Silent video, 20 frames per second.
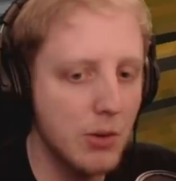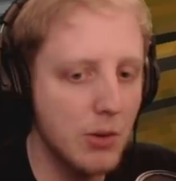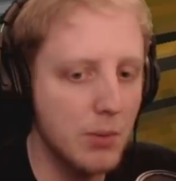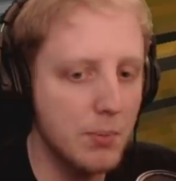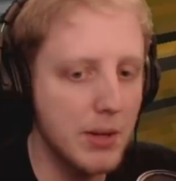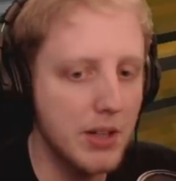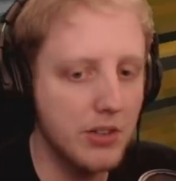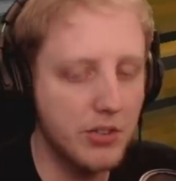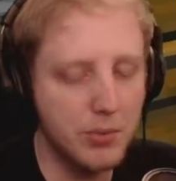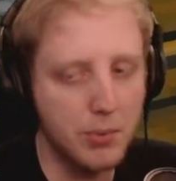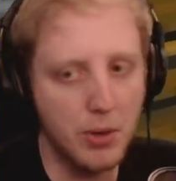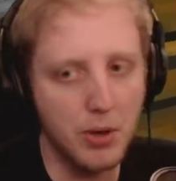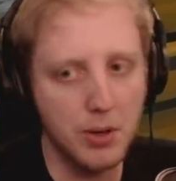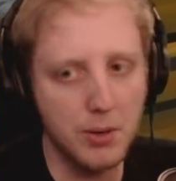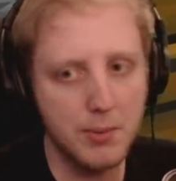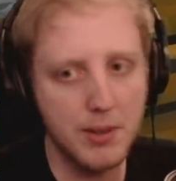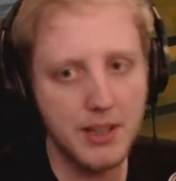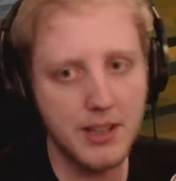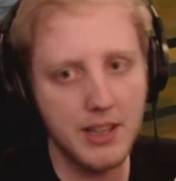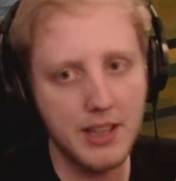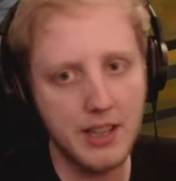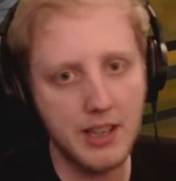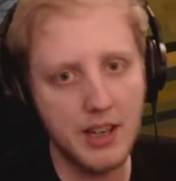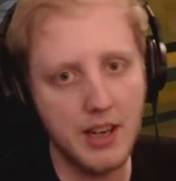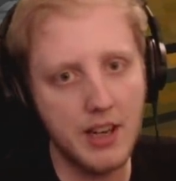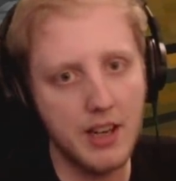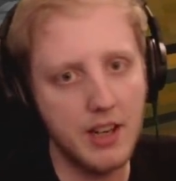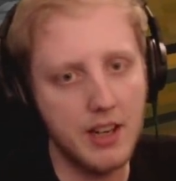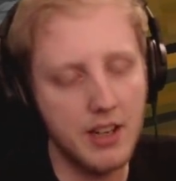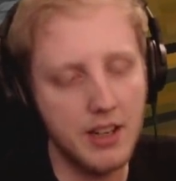would be to spawn him in the
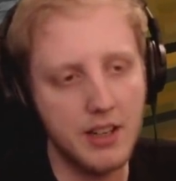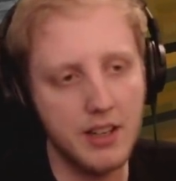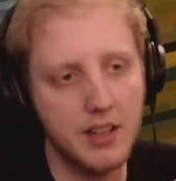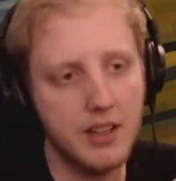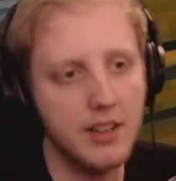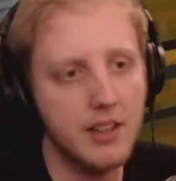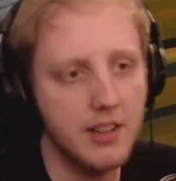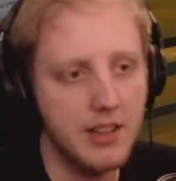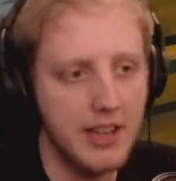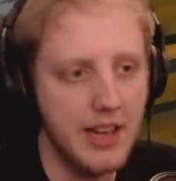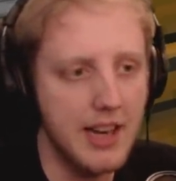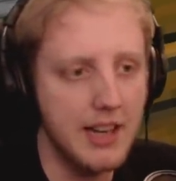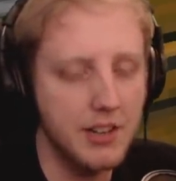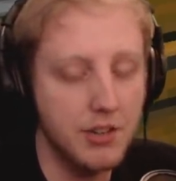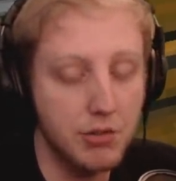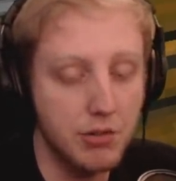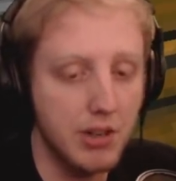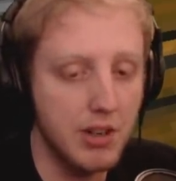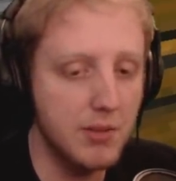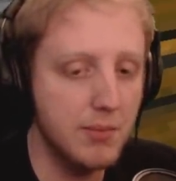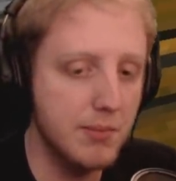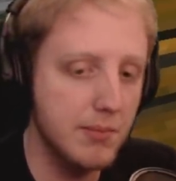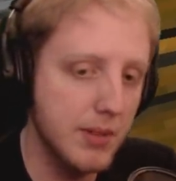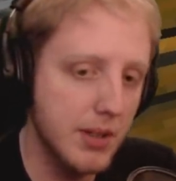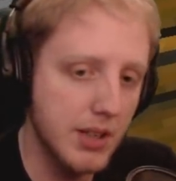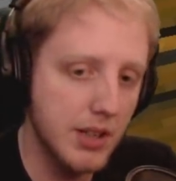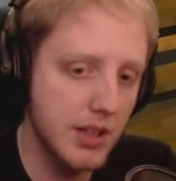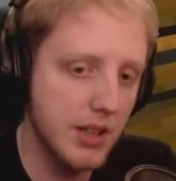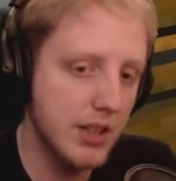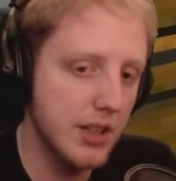uh, the end realm,
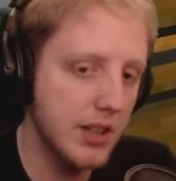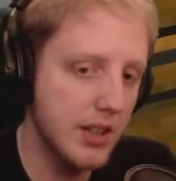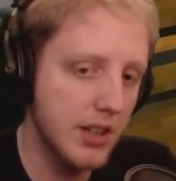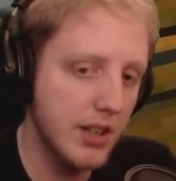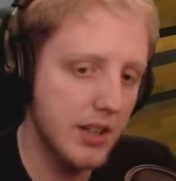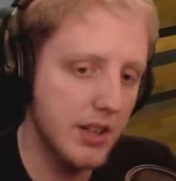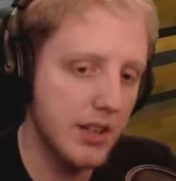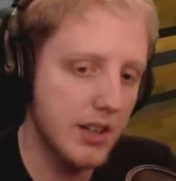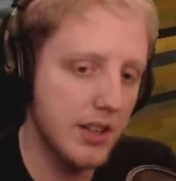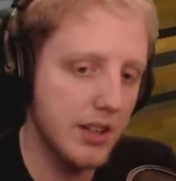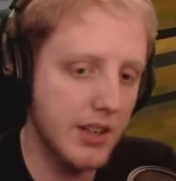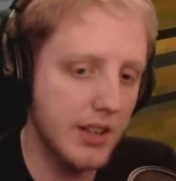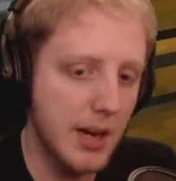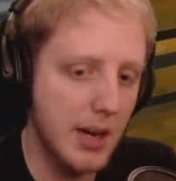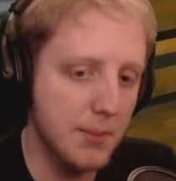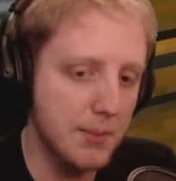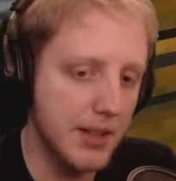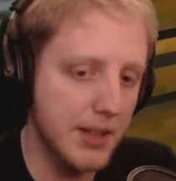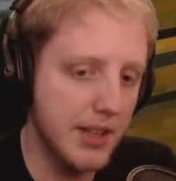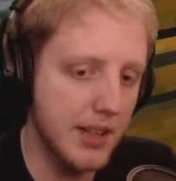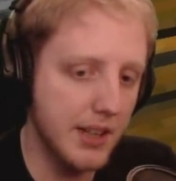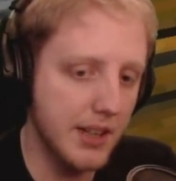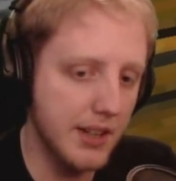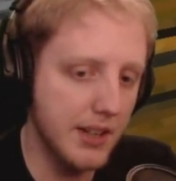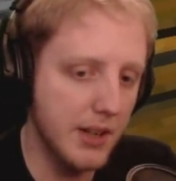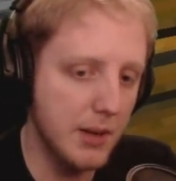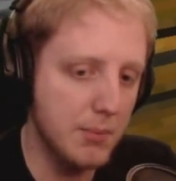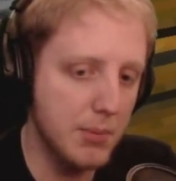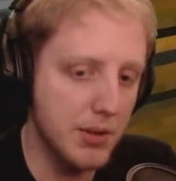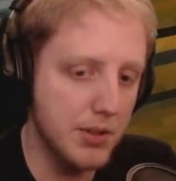get him to
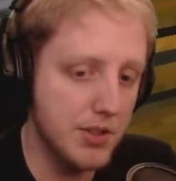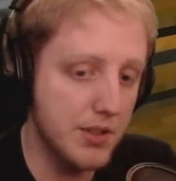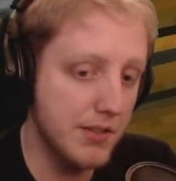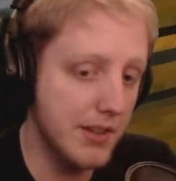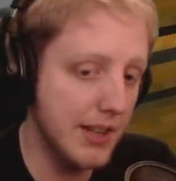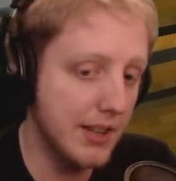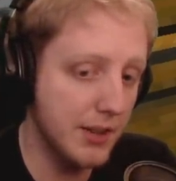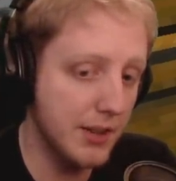kill a bunch of